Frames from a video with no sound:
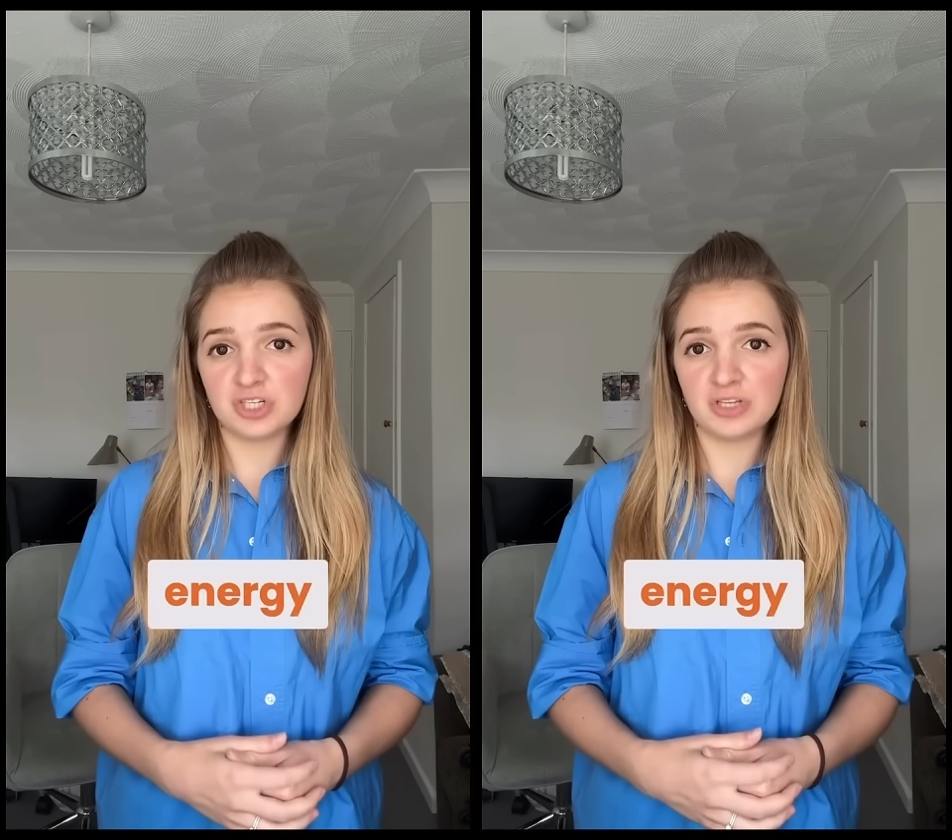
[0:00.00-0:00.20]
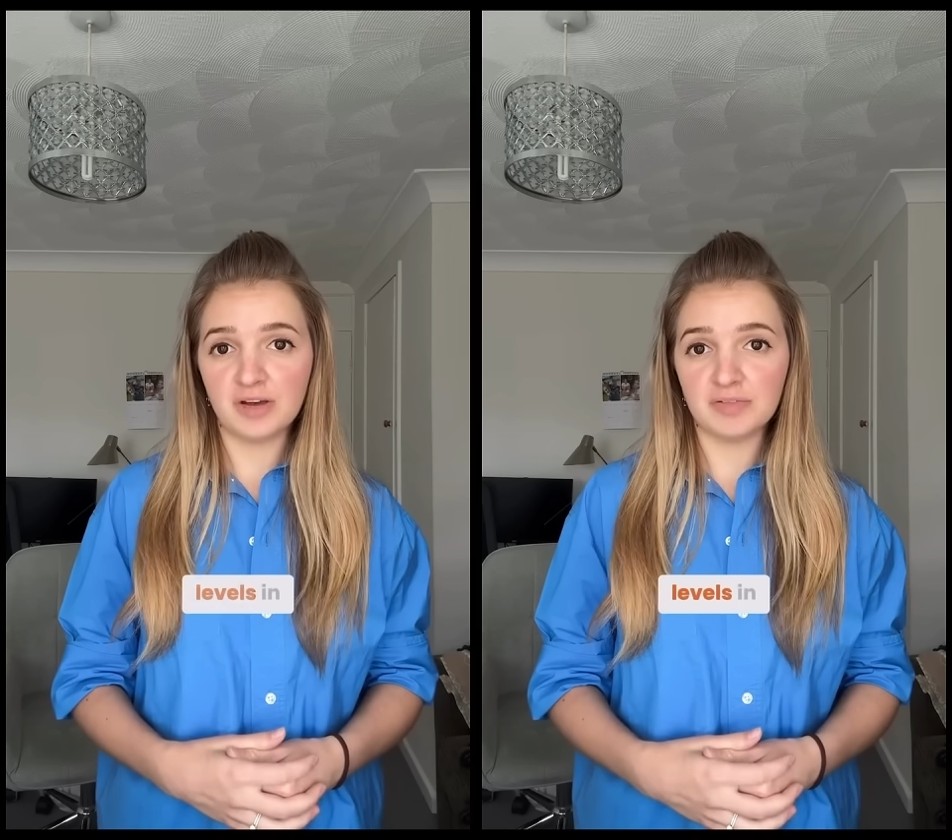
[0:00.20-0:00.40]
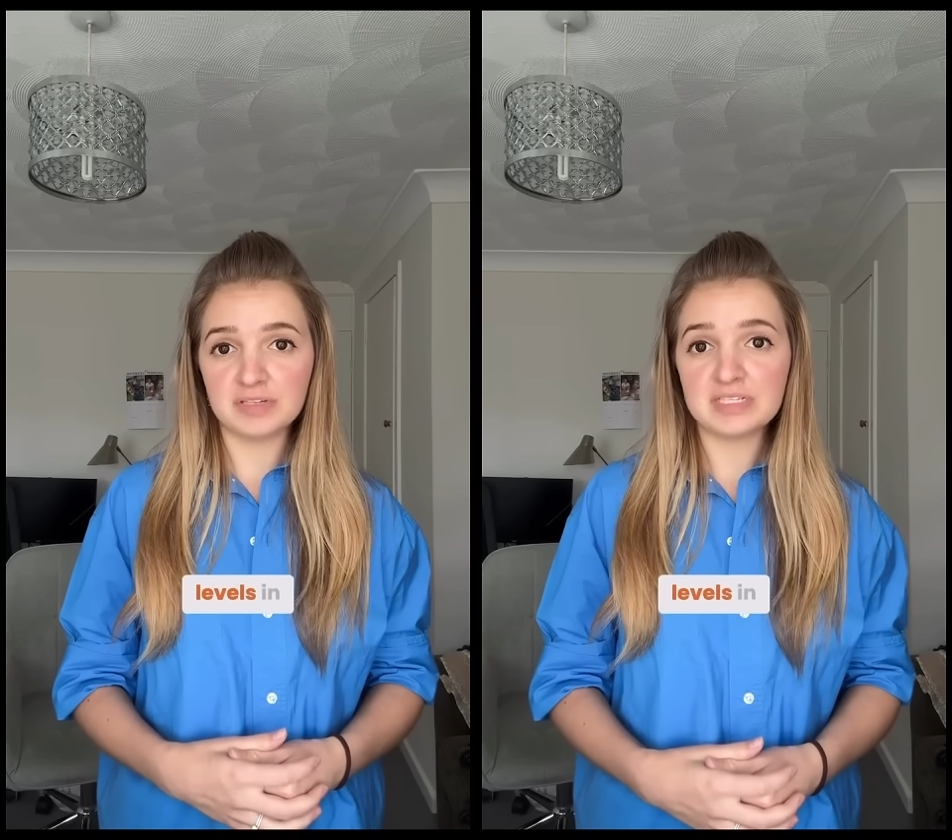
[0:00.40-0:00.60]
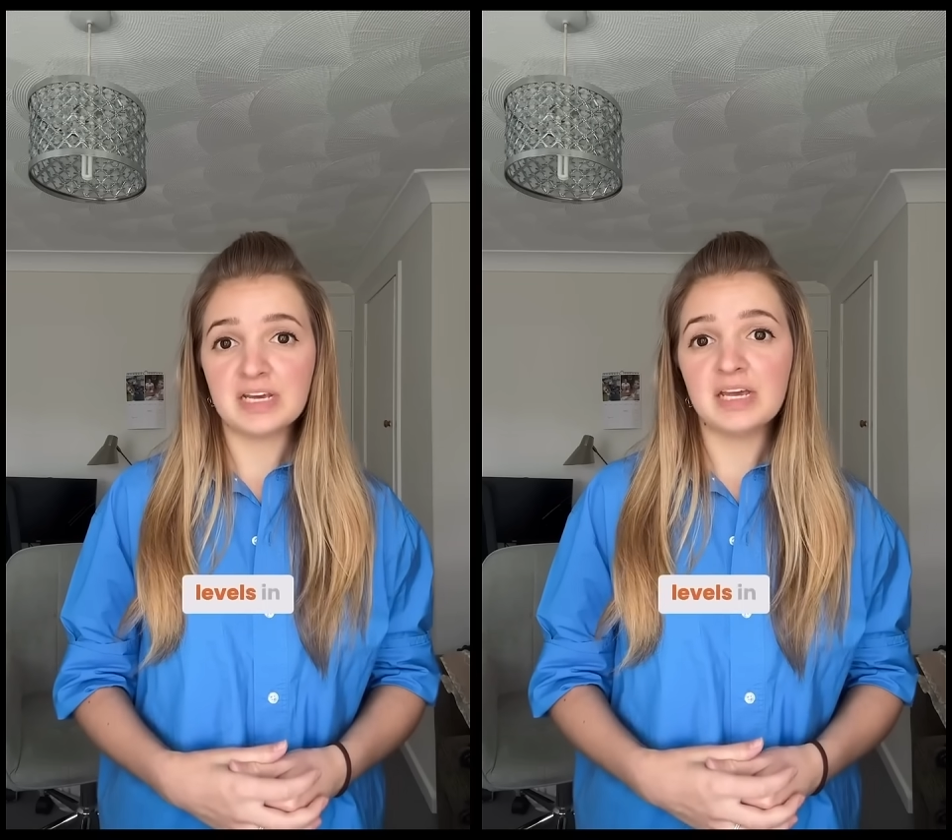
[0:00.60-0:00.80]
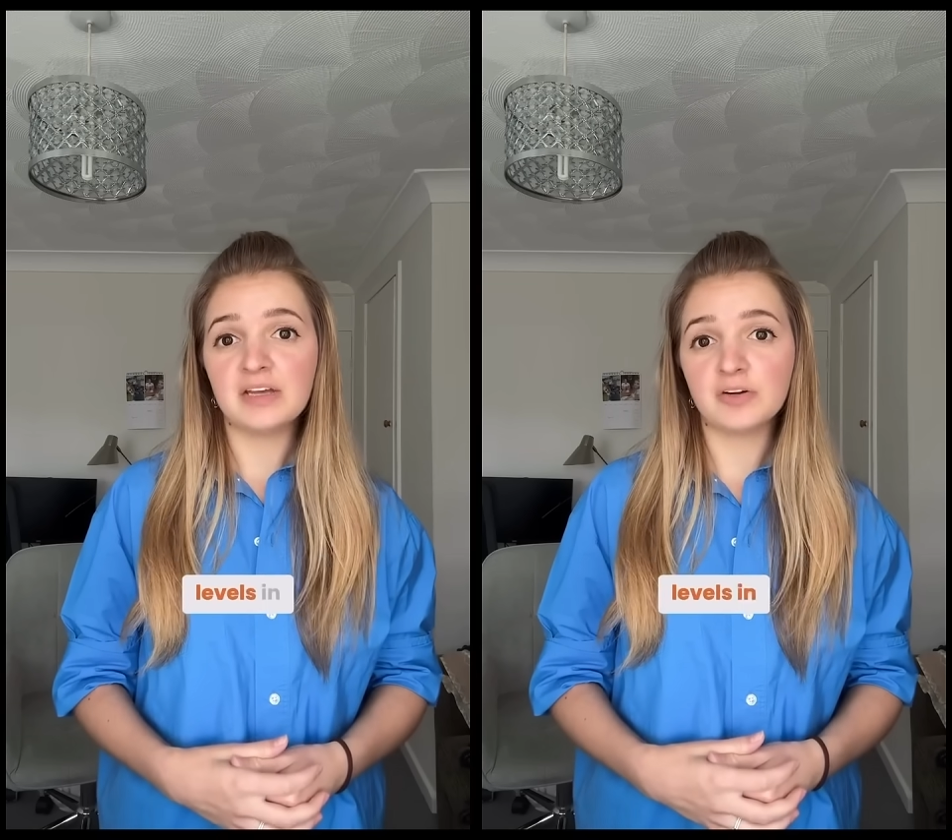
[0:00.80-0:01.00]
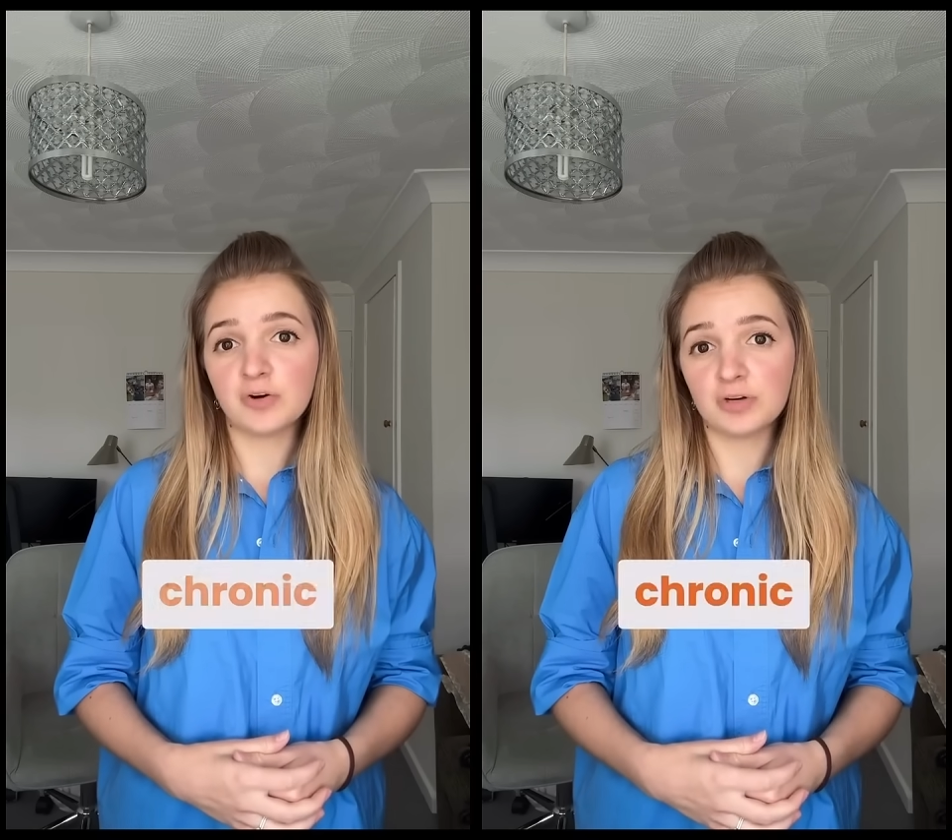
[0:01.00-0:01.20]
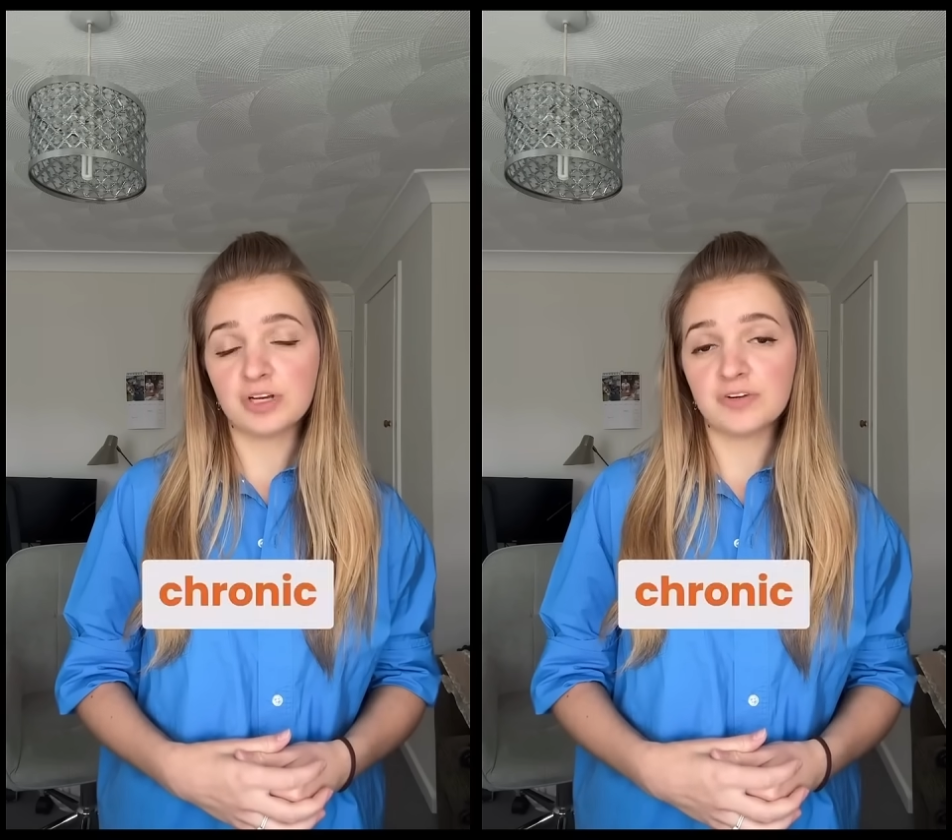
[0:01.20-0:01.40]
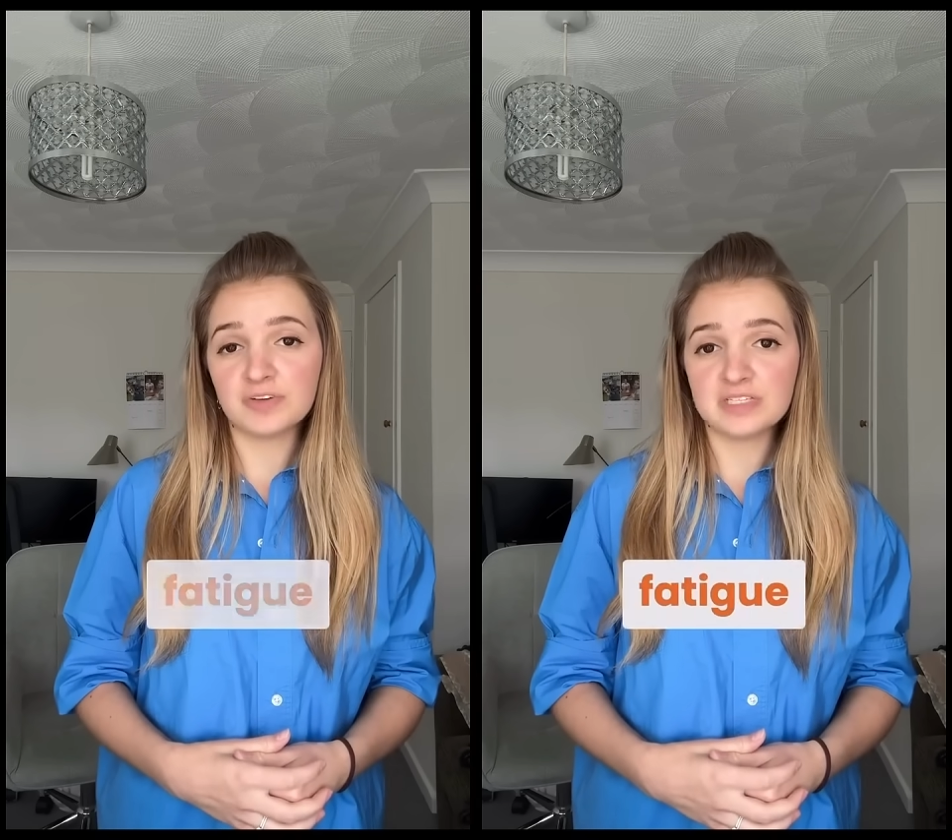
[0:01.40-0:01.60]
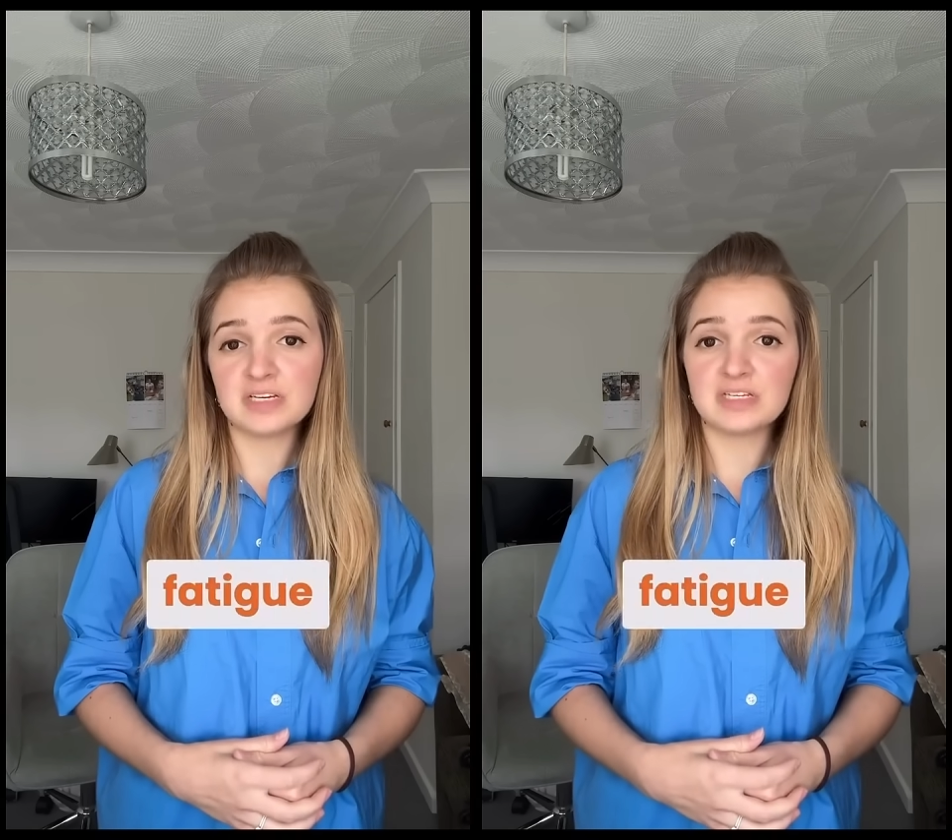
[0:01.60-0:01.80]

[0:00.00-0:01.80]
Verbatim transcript: levels in chronic fatigue